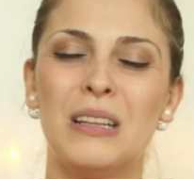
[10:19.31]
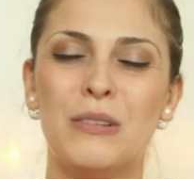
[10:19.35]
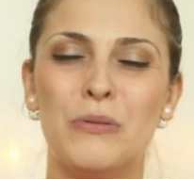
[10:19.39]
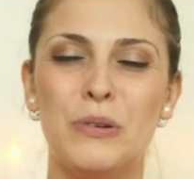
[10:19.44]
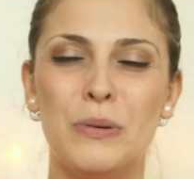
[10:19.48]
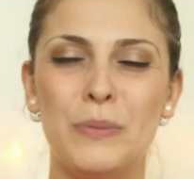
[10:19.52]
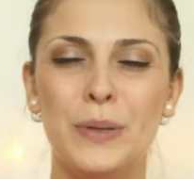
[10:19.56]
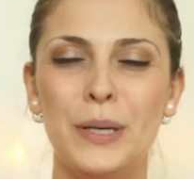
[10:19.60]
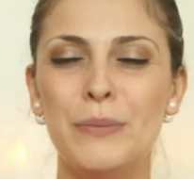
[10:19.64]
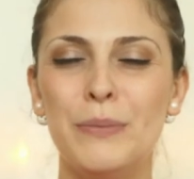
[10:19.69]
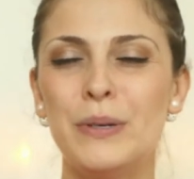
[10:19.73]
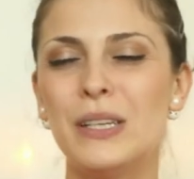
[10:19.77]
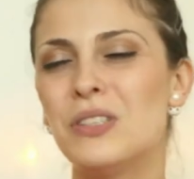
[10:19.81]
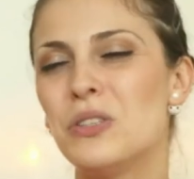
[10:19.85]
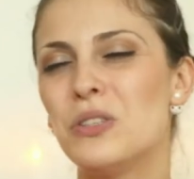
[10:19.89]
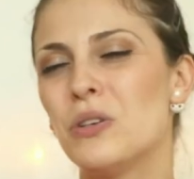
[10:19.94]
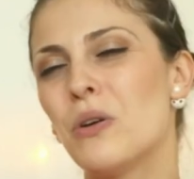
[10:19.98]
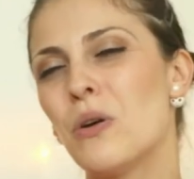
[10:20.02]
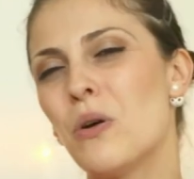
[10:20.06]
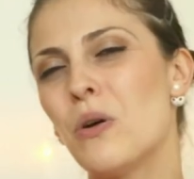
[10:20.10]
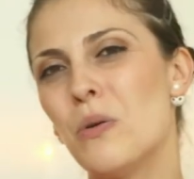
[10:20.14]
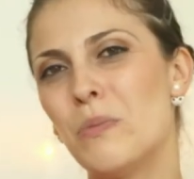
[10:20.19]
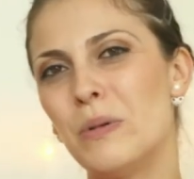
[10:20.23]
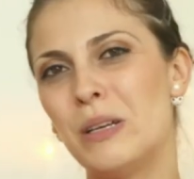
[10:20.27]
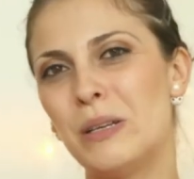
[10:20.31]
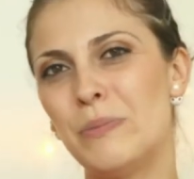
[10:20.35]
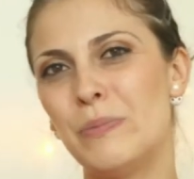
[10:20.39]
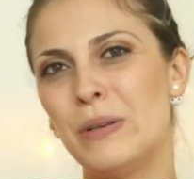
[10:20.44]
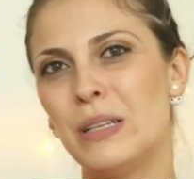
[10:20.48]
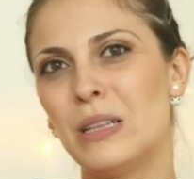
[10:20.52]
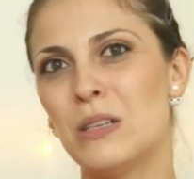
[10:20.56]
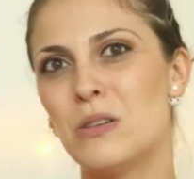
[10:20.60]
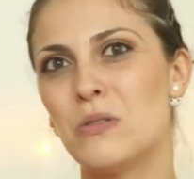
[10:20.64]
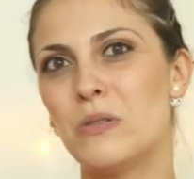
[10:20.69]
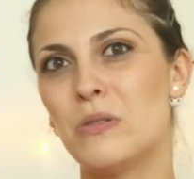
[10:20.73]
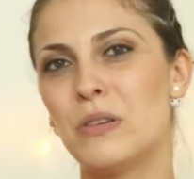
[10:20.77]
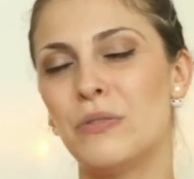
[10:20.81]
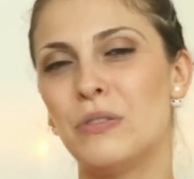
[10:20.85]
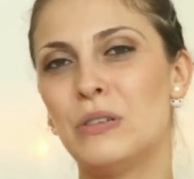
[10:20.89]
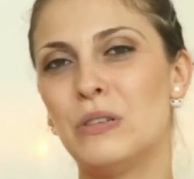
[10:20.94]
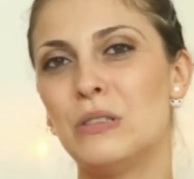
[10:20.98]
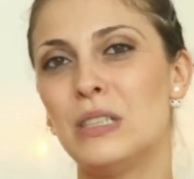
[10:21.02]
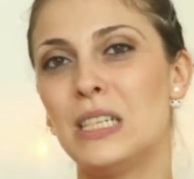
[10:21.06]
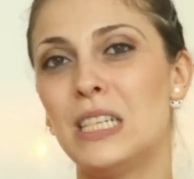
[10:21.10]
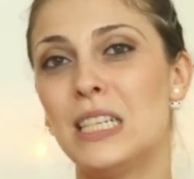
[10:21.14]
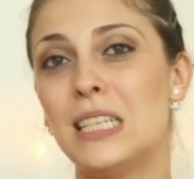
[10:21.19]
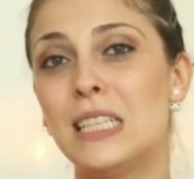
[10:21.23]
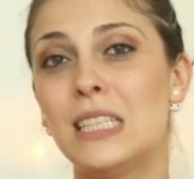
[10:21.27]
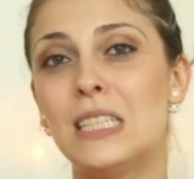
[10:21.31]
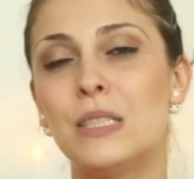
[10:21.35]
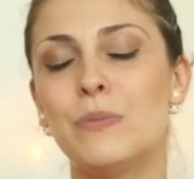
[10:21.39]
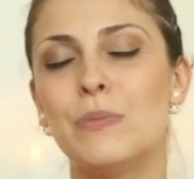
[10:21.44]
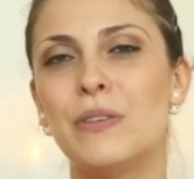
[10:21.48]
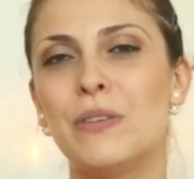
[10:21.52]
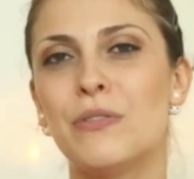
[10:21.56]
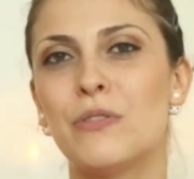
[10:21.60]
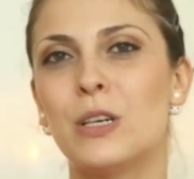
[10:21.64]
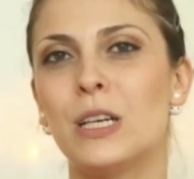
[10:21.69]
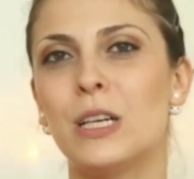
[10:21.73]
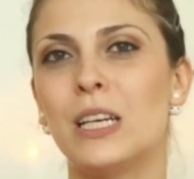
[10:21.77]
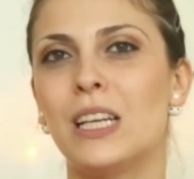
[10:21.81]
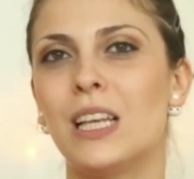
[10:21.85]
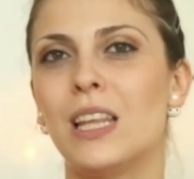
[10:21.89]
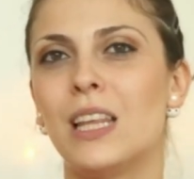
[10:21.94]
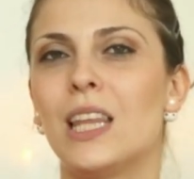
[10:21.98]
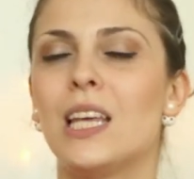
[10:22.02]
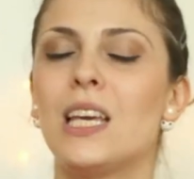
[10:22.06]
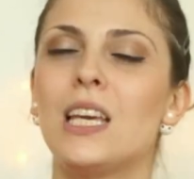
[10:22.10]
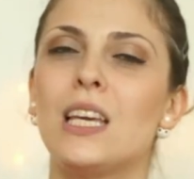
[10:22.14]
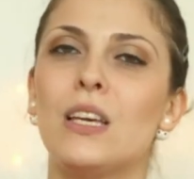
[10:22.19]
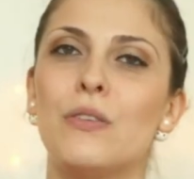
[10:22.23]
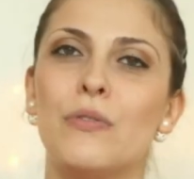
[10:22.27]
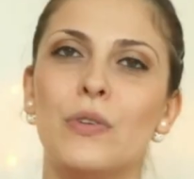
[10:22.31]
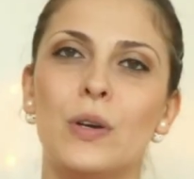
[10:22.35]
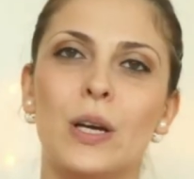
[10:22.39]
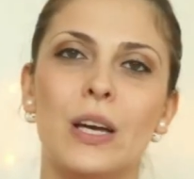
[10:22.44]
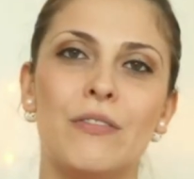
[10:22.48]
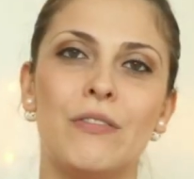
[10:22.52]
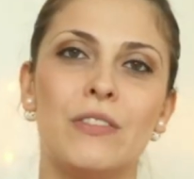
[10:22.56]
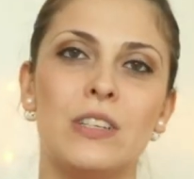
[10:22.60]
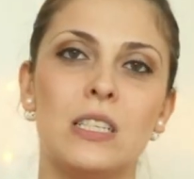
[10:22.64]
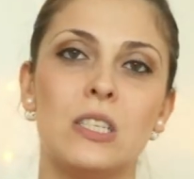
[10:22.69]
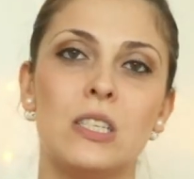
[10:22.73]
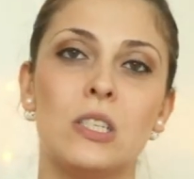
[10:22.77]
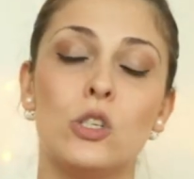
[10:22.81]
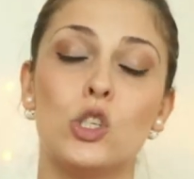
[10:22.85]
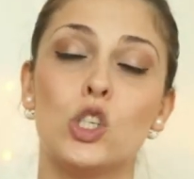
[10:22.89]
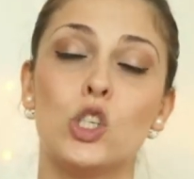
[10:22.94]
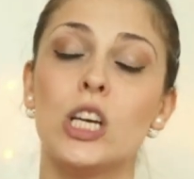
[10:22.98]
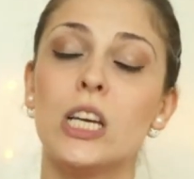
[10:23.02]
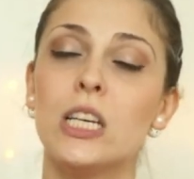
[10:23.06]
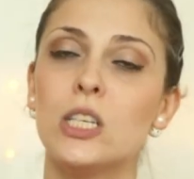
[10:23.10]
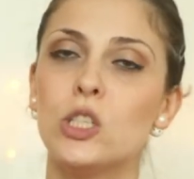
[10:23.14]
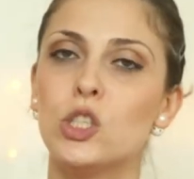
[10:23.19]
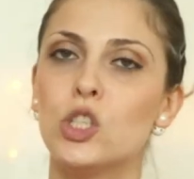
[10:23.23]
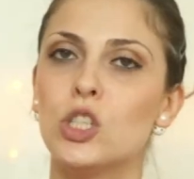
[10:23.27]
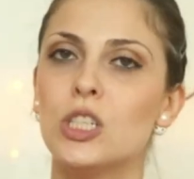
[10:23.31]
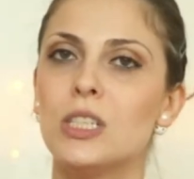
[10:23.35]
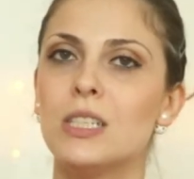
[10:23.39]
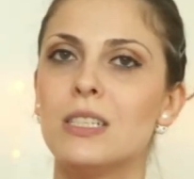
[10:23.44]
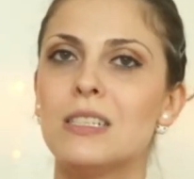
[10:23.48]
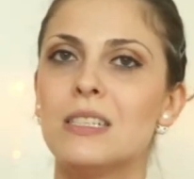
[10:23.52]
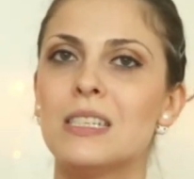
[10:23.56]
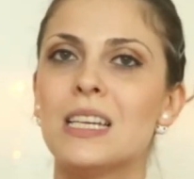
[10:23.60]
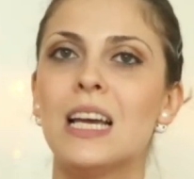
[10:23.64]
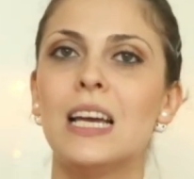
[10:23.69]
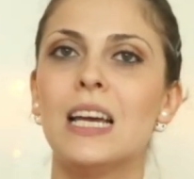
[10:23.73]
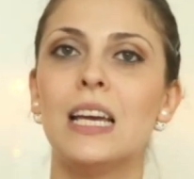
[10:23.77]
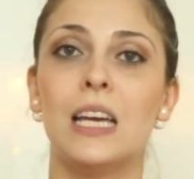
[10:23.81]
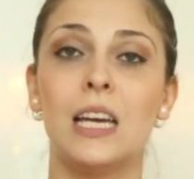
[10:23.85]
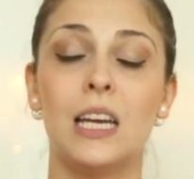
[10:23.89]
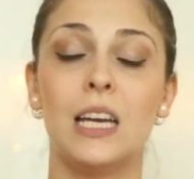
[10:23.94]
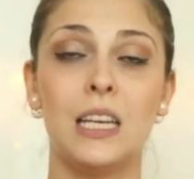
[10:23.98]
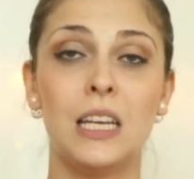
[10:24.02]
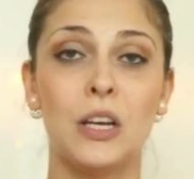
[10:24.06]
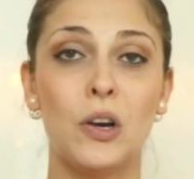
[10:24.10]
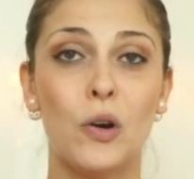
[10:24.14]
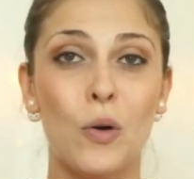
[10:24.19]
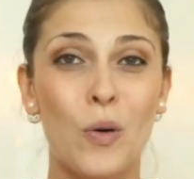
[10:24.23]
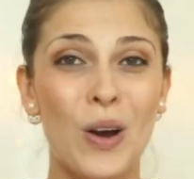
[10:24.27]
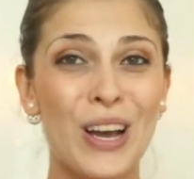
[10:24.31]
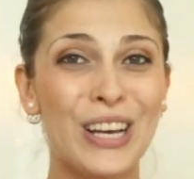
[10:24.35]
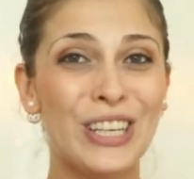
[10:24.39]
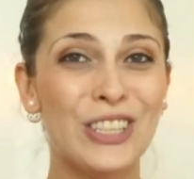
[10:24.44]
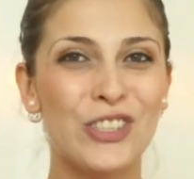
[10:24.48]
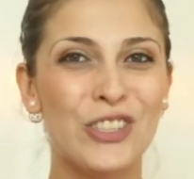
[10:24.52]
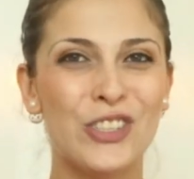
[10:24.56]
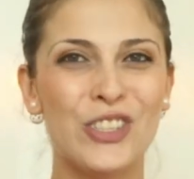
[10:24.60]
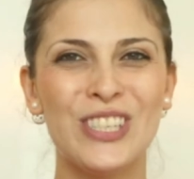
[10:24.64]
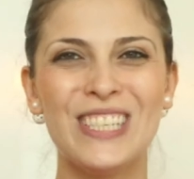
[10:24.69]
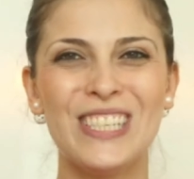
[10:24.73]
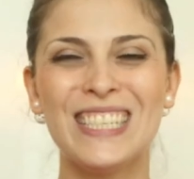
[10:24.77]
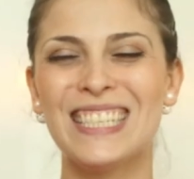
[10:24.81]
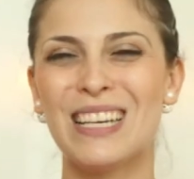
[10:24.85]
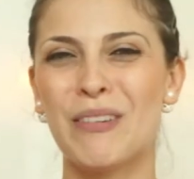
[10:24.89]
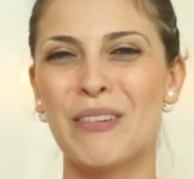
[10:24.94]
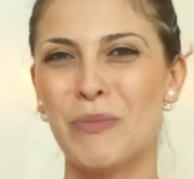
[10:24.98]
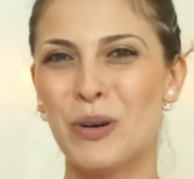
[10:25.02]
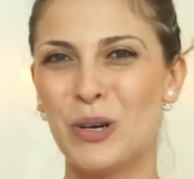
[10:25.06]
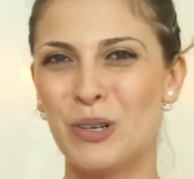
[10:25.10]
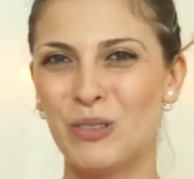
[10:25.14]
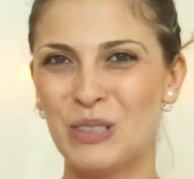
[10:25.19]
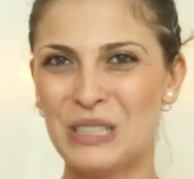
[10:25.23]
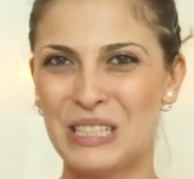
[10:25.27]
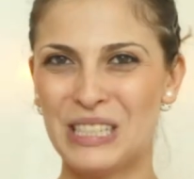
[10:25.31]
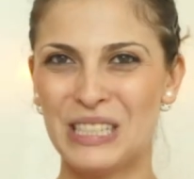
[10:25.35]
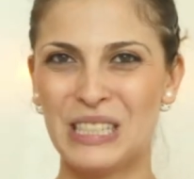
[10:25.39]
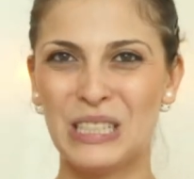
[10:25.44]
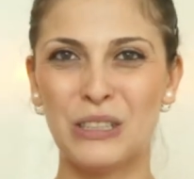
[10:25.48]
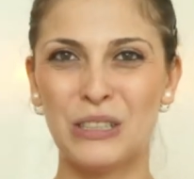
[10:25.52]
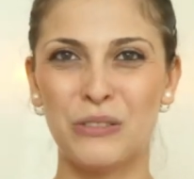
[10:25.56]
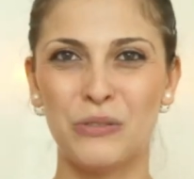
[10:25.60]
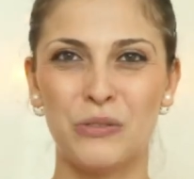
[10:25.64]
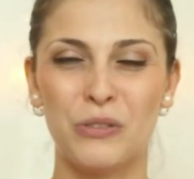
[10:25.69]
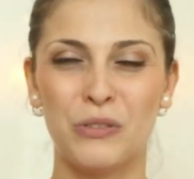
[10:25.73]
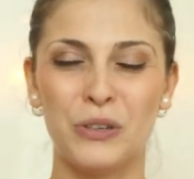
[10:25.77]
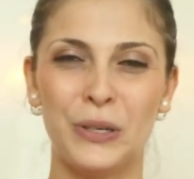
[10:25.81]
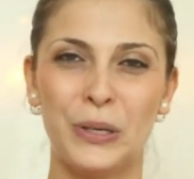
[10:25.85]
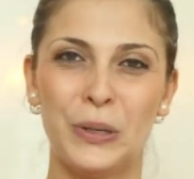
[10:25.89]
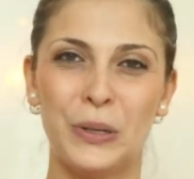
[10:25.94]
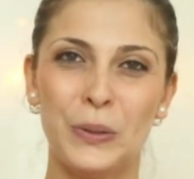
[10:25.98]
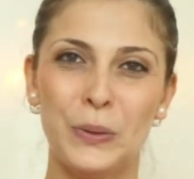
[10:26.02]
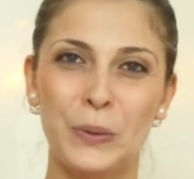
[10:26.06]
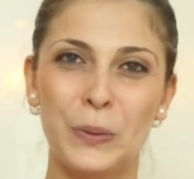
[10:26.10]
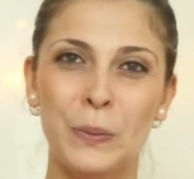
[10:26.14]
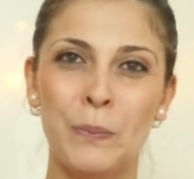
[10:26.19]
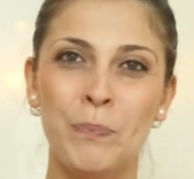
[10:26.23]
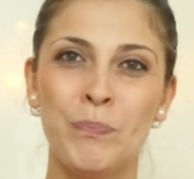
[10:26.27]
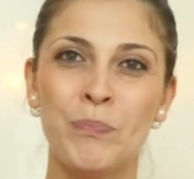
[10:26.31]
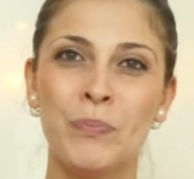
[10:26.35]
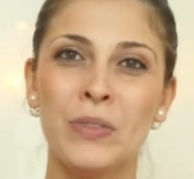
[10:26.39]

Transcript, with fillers: Remember to comment below if you need me for anything, if you have any suggestions, any questions, I'm always here for you.